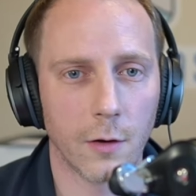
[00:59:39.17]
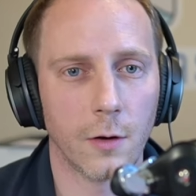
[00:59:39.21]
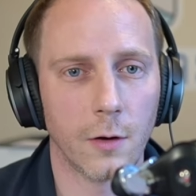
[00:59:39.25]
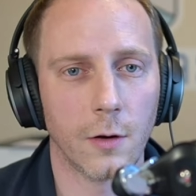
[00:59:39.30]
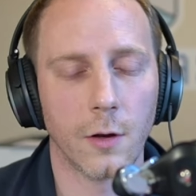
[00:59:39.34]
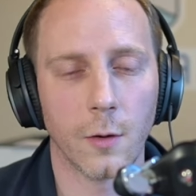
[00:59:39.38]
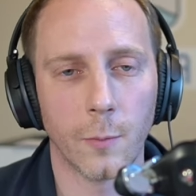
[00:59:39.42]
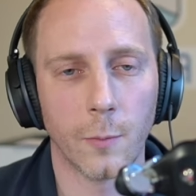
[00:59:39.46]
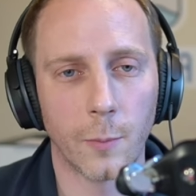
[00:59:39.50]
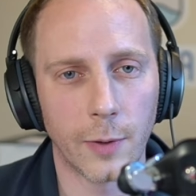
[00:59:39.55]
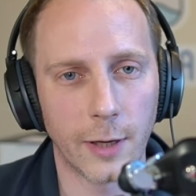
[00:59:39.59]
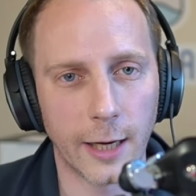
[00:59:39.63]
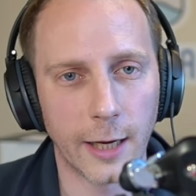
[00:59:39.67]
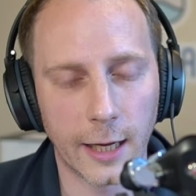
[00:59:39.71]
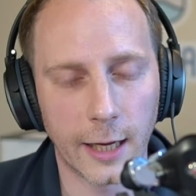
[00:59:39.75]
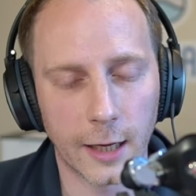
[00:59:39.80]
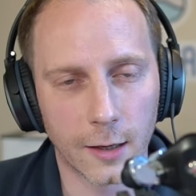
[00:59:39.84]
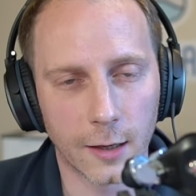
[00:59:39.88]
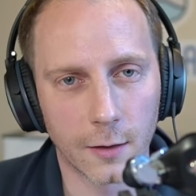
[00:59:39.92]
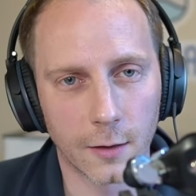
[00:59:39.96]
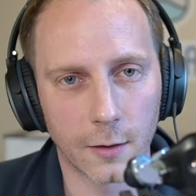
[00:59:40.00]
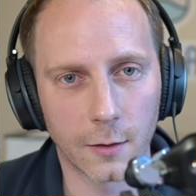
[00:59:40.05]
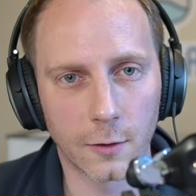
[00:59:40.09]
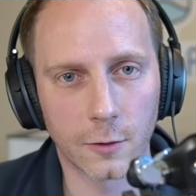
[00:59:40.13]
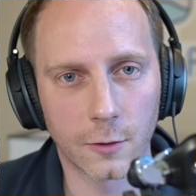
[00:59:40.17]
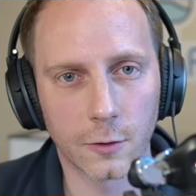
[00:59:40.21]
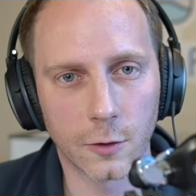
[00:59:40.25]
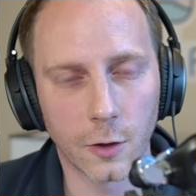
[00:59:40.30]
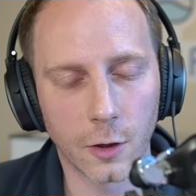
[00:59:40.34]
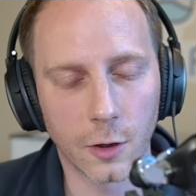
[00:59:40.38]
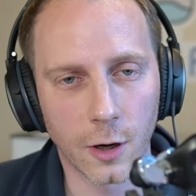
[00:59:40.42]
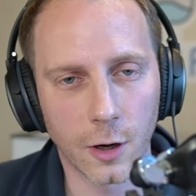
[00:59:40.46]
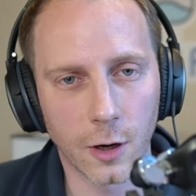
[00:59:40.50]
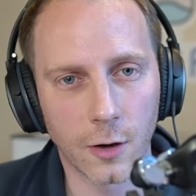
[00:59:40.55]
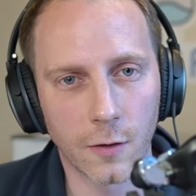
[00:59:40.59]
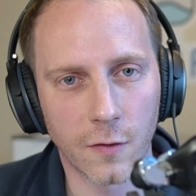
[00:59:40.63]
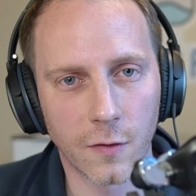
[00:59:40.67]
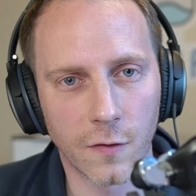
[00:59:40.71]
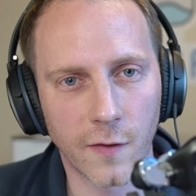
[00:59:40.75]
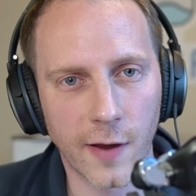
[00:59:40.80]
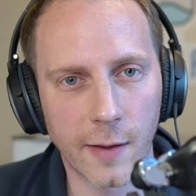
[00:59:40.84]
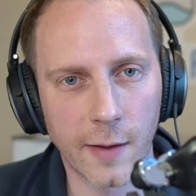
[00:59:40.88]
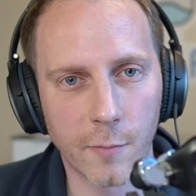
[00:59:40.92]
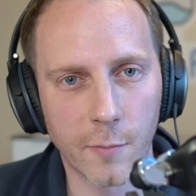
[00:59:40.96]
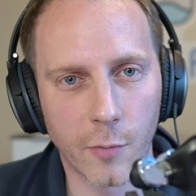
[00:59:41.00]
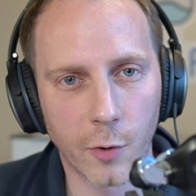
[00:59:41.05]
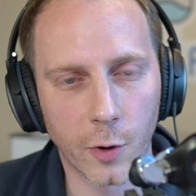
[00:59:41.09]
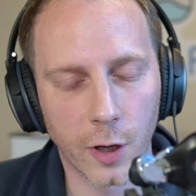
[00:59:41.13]
complete Docker
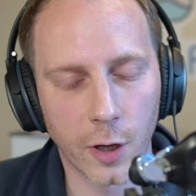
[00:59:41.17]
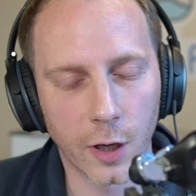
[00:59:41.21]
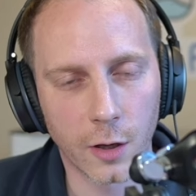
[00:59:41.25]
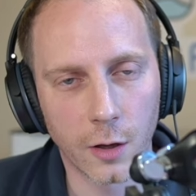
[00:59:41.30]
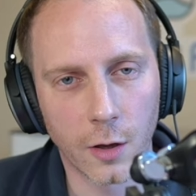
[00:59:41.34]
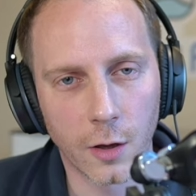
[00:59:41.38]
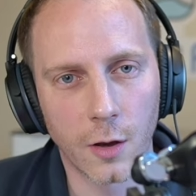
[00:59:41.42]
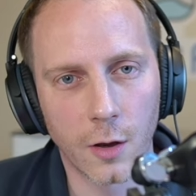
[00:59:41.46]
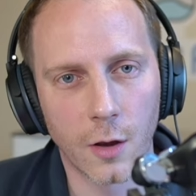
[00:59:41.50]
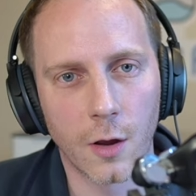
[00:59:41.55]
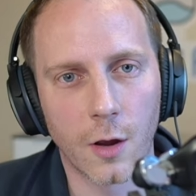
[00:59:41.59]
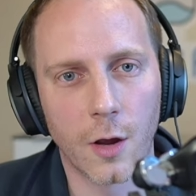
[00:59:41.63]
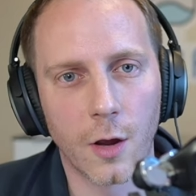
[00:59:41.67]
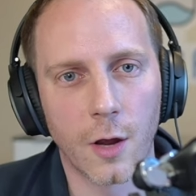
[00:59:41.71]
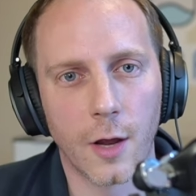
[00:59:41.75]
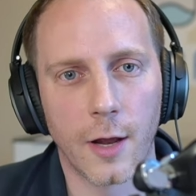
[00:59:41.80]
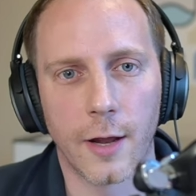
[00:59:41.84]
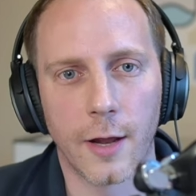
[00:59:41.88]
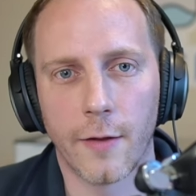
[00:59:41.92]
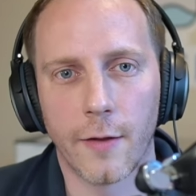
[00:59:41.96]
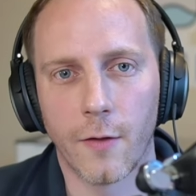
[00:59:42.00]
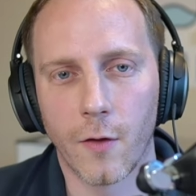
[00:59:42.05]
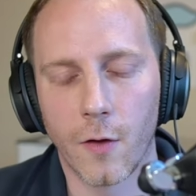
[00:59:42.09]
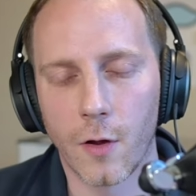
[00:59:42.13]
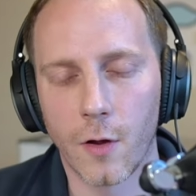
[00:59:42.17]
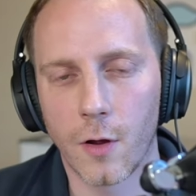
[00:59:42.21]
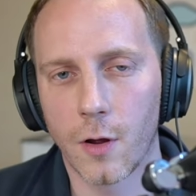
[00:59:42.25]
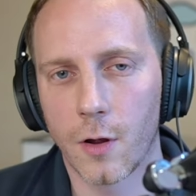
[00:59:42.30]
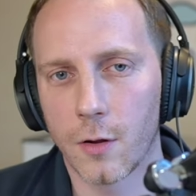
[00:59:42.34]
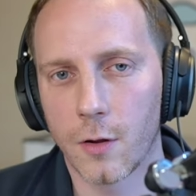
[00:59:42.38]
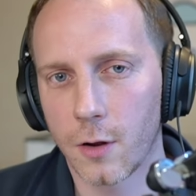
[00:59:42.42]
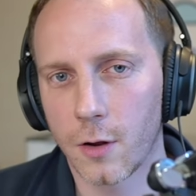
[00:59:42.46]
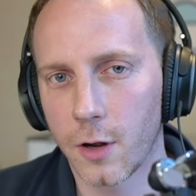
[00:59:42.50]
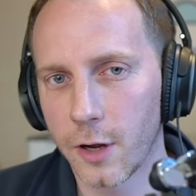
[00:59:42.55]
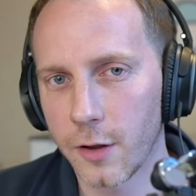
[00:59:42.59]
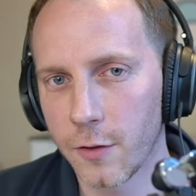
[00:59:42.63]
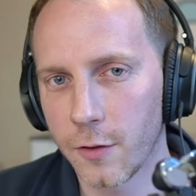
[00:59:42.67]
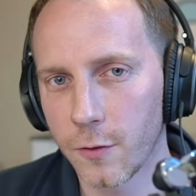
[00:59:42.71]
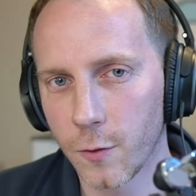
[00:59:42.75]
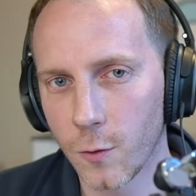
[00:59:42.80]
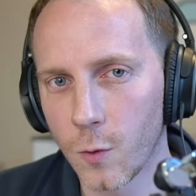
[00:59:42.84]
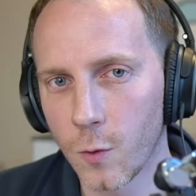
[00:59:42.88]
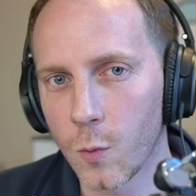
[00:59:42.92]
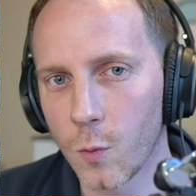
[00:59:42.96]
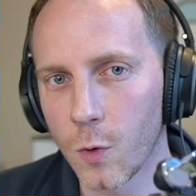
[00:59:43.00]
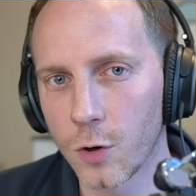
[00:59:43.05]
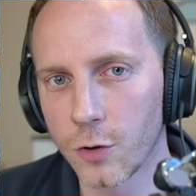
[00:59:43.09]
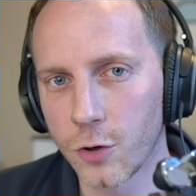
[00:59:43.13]
fanboy, I
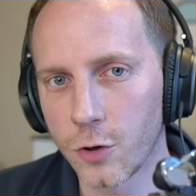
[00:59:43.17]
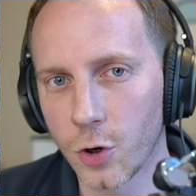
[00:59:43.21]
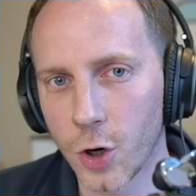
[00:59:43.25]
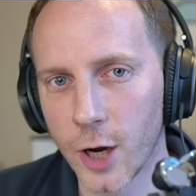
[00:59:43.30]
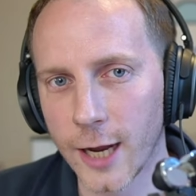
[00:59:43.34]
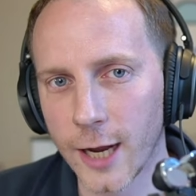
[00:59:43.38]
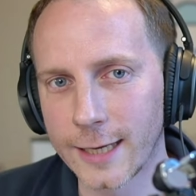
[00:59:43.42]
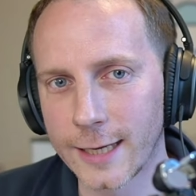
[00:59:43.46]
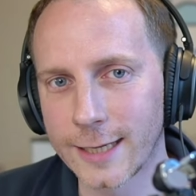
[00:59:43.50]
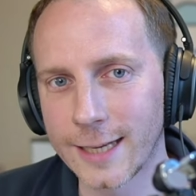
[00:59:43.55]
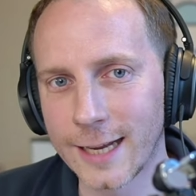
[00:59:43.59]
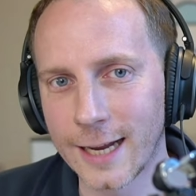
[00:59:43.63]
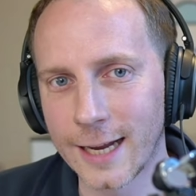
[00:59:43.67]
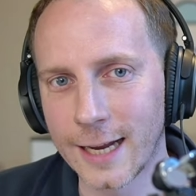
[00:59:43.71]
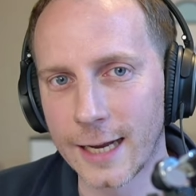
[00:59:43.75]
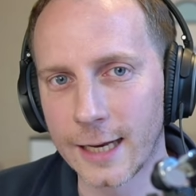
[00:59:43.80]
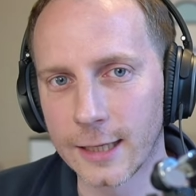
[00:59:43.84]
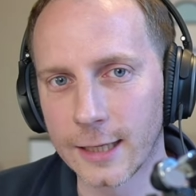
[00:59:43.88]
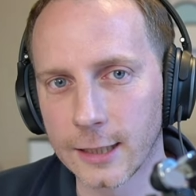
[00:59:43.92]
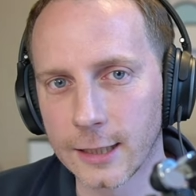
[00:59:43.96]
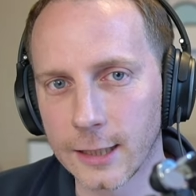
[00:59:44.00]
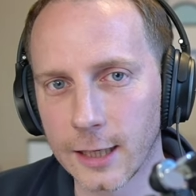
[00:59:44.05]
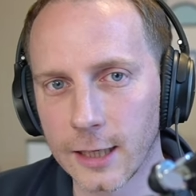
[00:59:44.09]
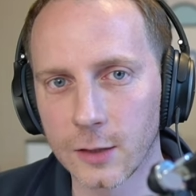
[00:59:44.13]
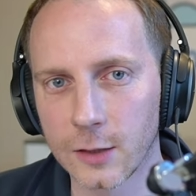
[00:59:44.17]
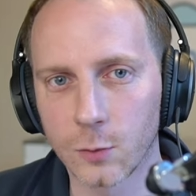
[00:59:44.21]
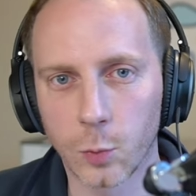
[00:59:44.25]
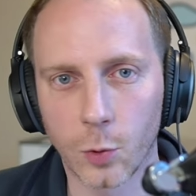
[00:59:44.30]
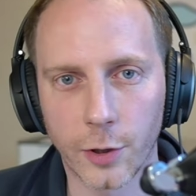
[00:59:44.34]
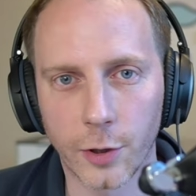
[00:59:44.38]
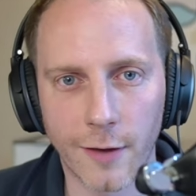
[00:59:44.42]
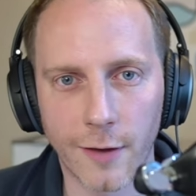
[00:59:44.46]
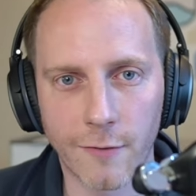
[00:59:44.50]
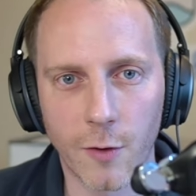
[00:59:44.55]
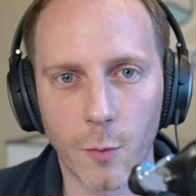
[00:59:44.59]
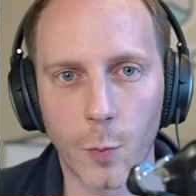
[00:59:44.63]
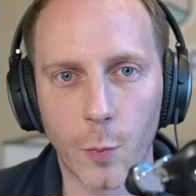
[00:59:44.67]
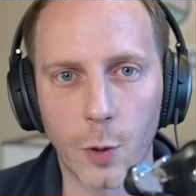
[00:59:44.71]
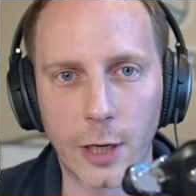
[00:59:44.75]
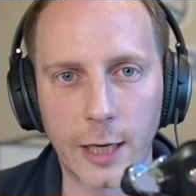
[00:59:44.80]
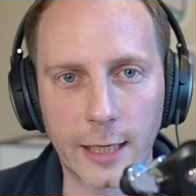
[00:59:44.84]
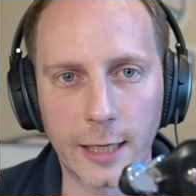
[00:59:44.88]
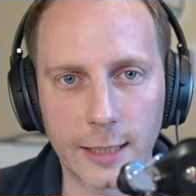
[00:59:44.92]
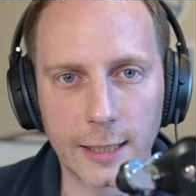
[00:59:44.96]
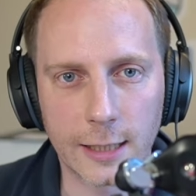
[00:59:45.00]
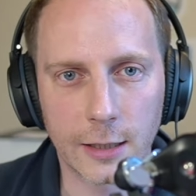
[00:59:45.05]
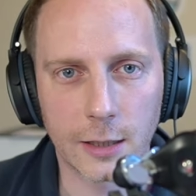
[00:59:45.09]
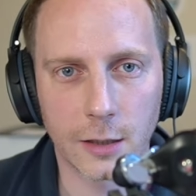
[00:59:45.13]
thought what Docker did is what
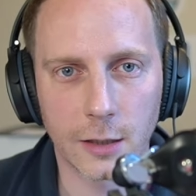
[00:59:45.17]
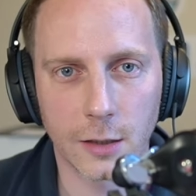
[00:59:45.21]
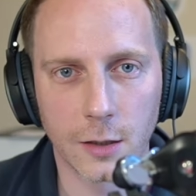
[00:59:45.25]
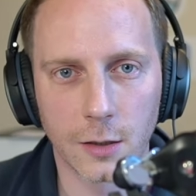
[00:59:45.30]
everybody did.